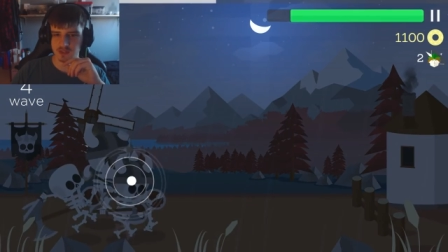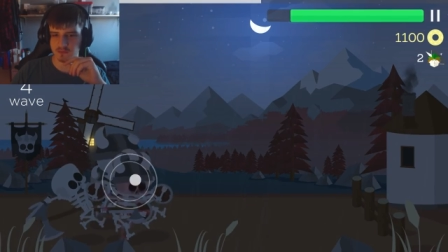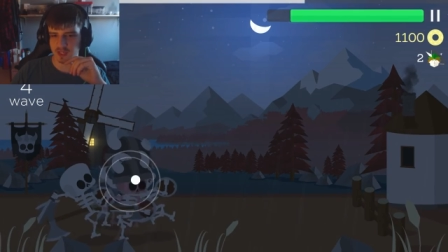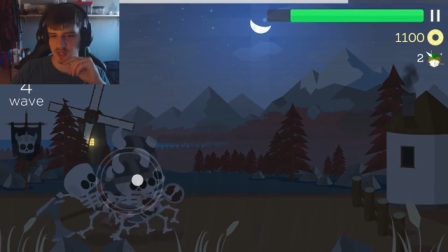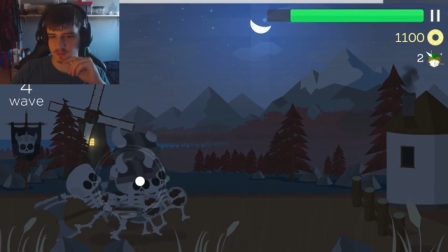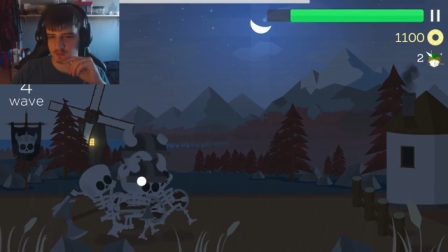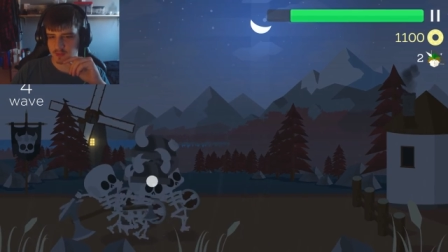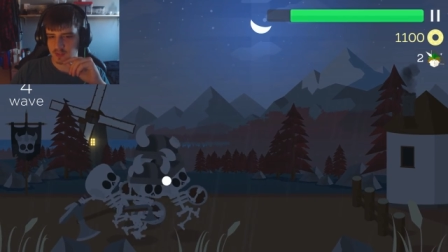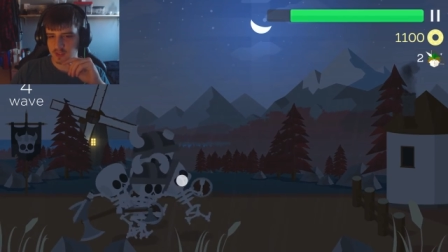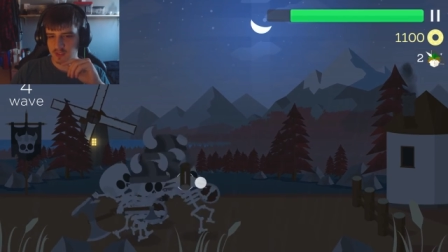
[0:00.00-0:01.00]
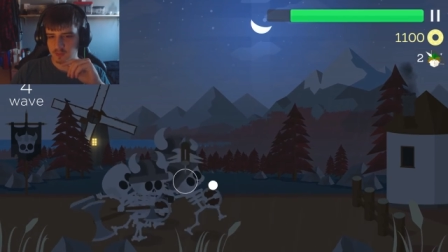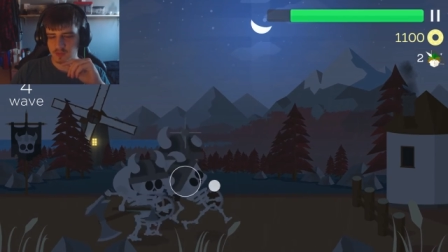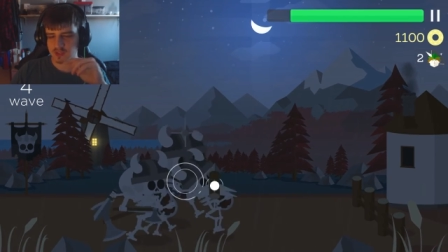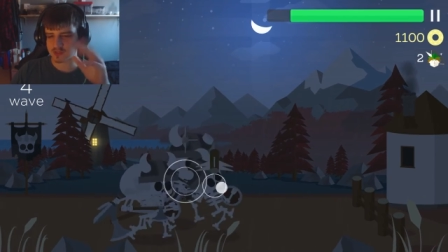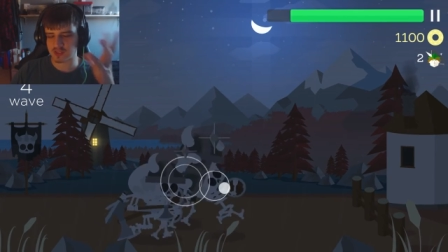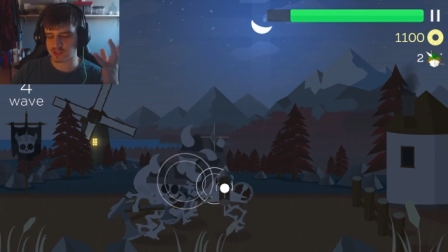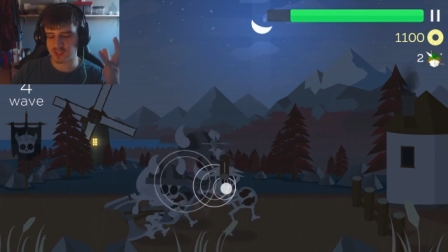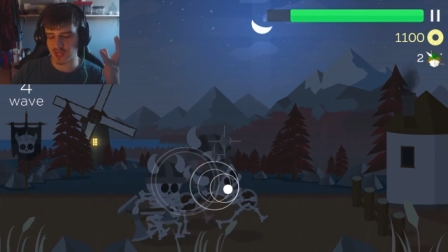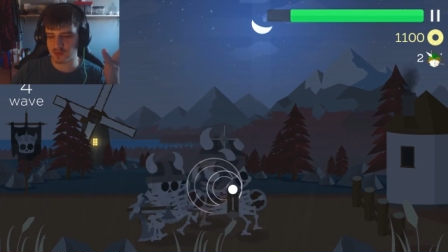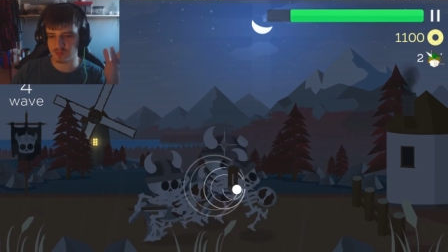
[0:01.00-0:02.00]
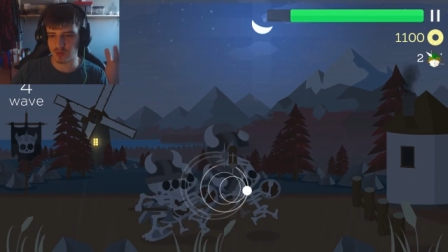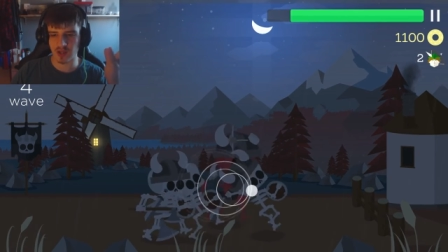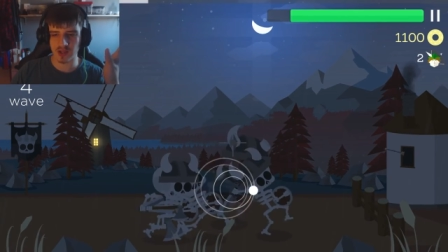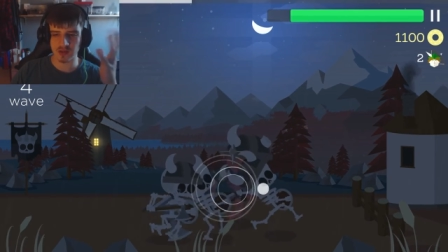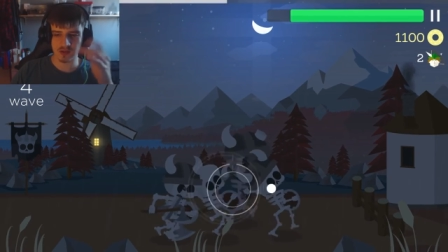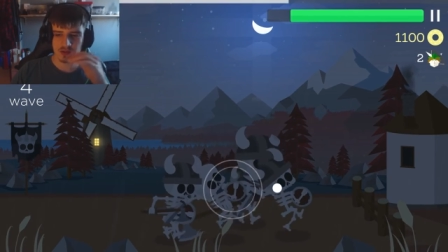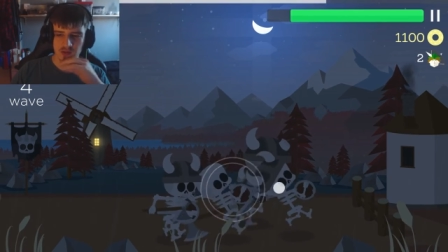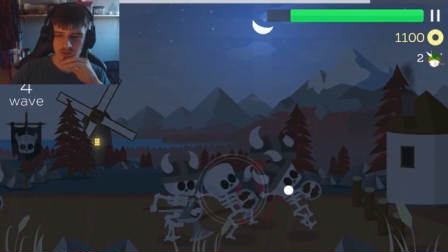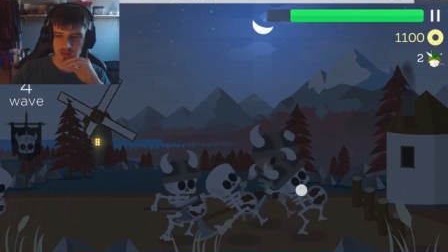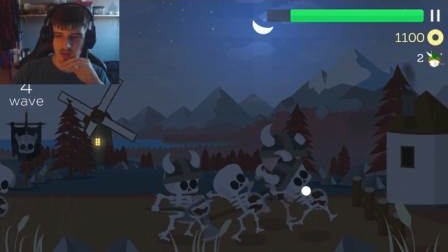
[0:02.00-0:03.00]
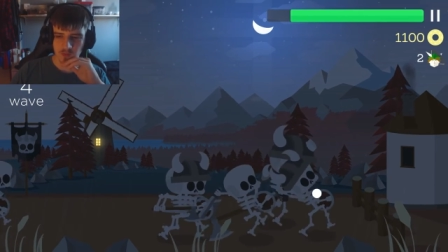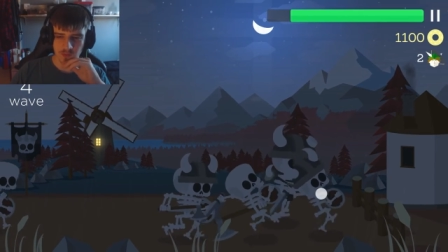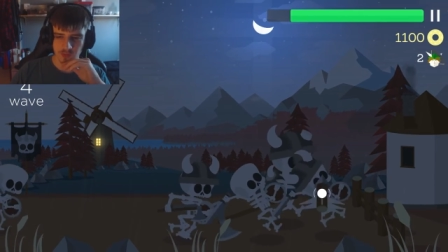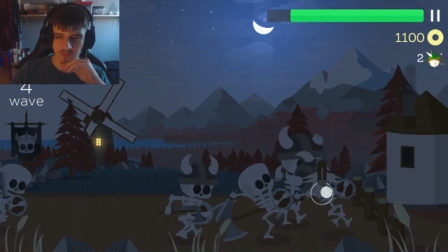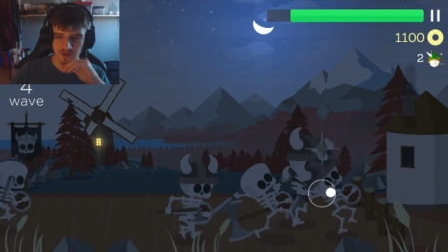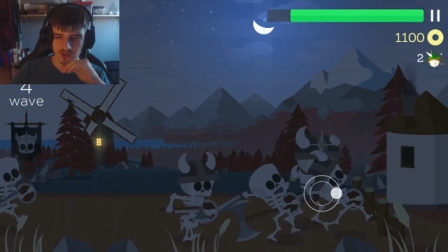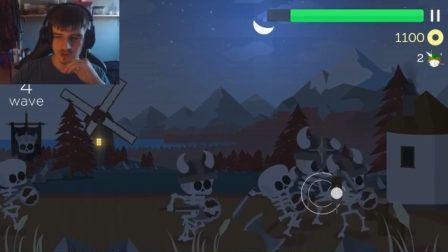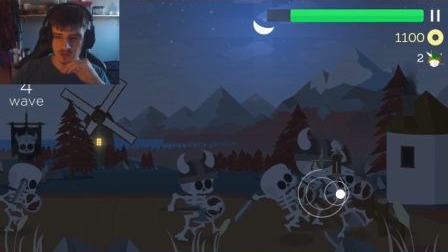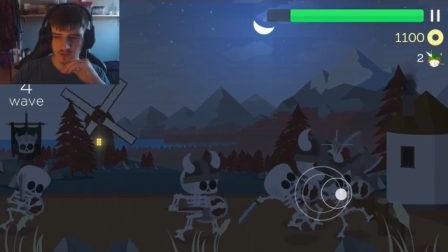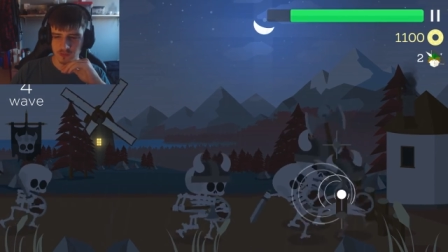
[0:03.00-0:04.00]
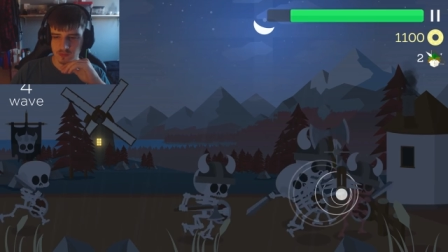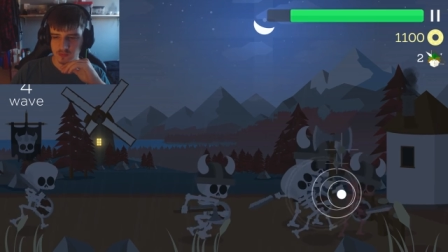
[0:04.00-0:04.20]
of a game? What is this gameplay? I'm not professional.